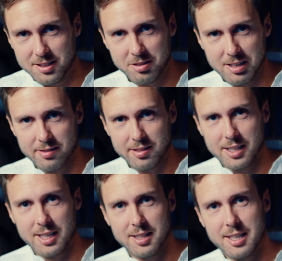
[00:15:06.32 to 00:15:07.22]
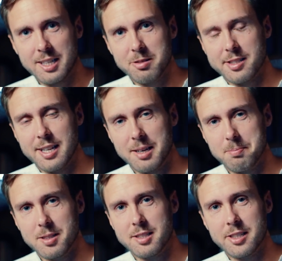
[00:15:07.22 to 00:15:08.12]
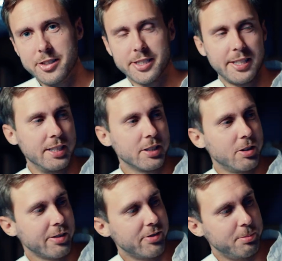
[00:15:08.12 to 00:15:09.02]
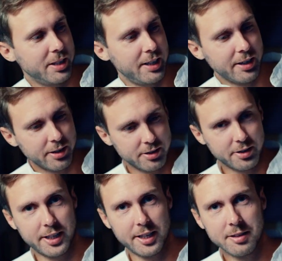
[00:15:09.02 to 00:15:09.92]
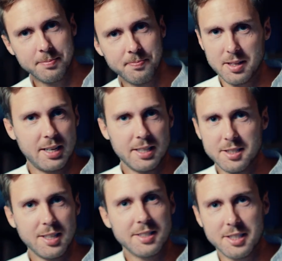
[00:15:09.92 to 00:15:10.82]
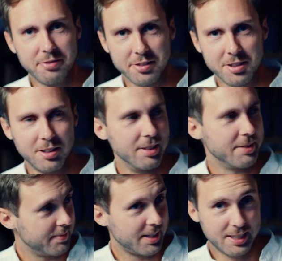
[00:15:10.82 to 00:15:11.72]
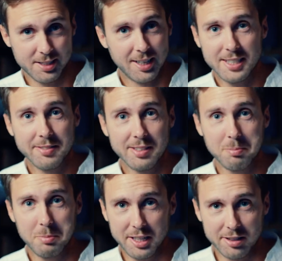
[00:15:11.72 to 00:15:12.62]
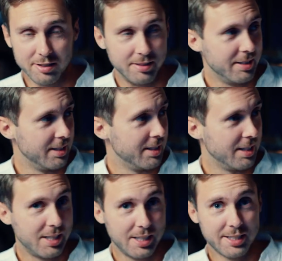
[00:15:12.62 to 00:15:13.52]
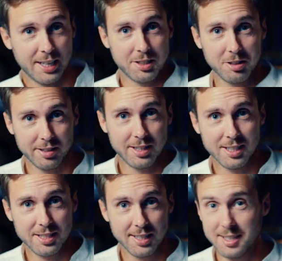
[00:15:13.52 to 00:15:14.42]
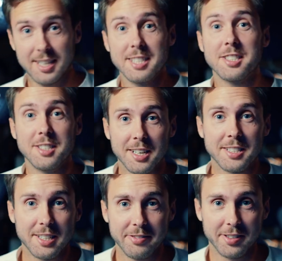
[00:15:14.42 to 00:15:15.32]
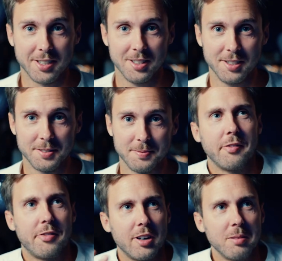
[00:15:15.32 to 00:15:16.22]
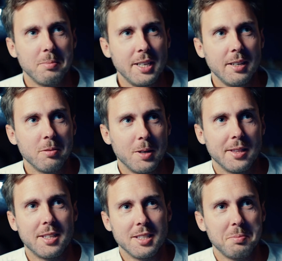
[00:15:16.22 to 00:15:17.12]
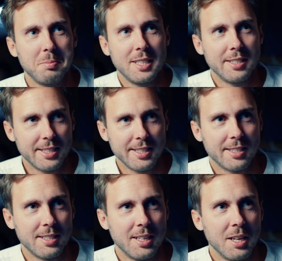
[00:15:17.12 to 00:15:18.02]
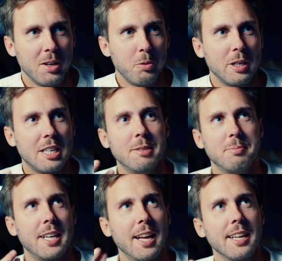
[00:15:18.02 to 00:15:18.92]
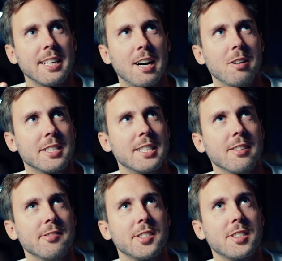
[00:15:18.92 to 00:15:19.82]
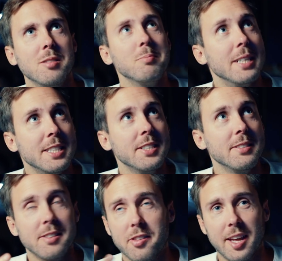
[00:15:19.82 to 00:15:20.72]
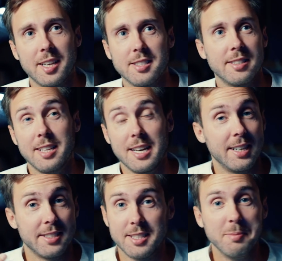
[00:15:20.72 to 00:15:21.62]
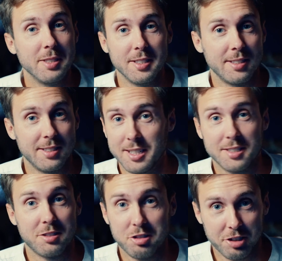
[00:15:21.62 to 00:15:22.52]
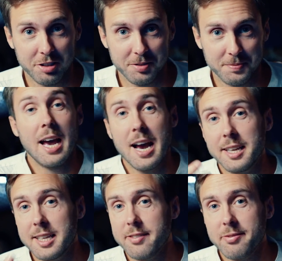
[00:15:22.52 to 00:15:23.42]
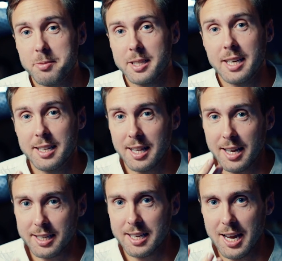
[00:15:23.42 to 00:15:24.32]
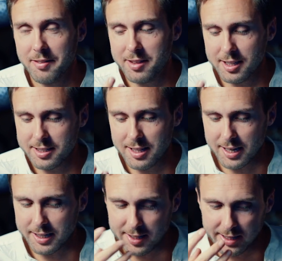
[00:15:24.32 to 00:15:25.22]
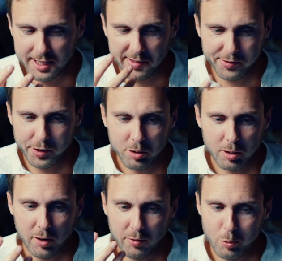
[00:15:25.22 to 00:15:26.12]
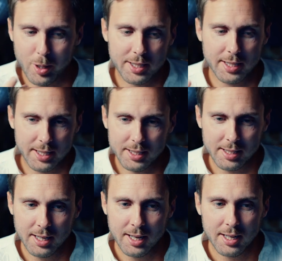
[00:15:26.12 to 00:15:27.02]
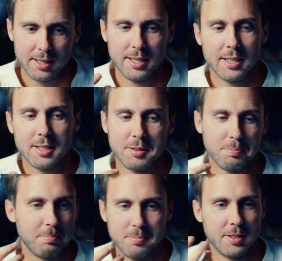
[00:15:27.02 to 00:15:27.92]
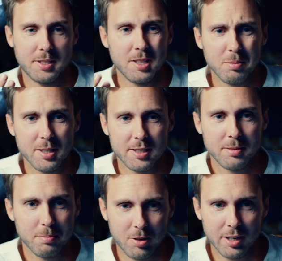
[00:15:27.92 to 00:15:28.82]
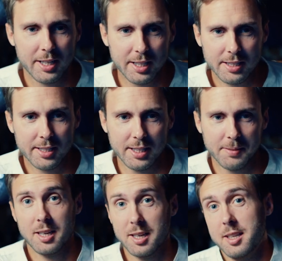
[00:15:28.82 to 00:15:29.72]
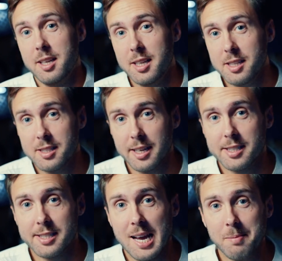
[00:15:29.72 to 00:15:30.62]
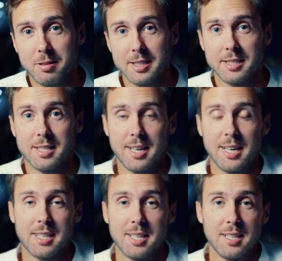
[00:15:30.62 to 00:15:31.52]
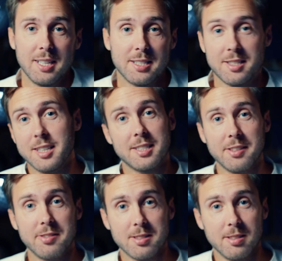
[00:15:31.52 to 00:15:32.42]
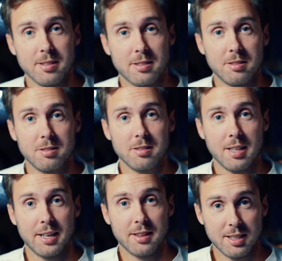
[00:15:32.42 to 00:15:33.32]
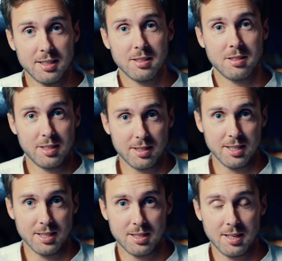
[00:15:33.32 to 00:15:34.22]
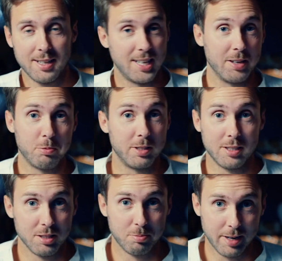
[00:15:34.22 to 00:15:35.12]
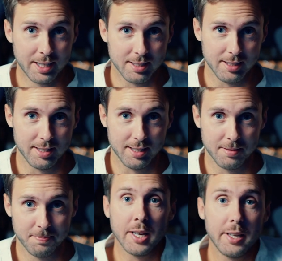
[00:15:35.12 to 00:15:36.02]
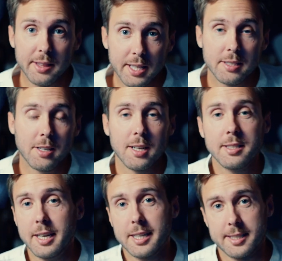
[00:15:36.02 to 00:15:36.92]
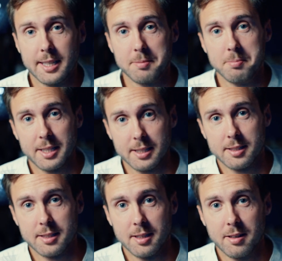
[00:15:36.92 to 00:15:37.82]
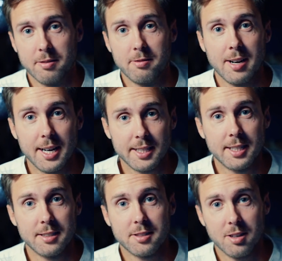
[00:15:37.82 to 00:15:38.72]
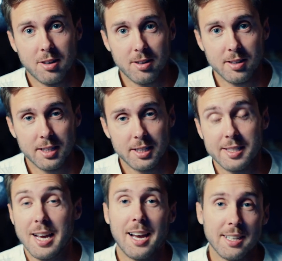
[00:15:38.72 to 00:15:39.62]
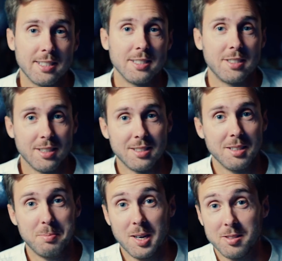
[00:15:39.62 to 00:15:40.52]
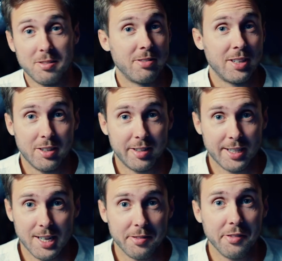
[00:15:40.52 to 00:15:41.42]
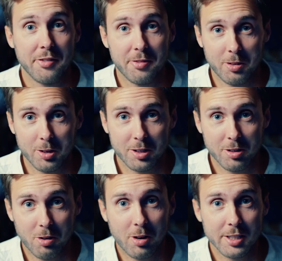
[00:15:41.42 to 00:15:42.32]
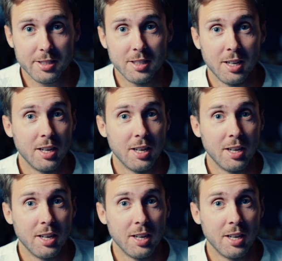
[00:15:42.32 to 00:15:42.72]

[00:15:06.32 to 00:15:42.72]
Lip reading: do everything. And then he was like, but seriously, going from here to here, it's not difficult. It's not even a meter. It's like doing this, it's not difficult. For me, what this means is we keep telling ourselves so many things that are simply not true. And if we can like have this like clear view of what it is, then it's so much more easy. In his example, it's like it's not difficult to do it like this to hit this if we just practice it. In this context, it means writing a song is actually just about figuring out 4 chords,